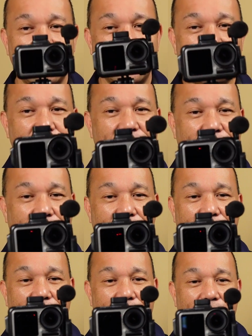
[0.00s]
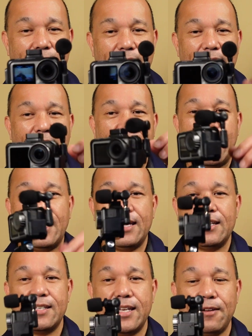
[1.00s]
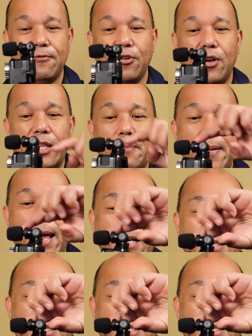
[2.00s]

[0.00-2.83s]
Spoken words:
just like that, and then say if you're on the back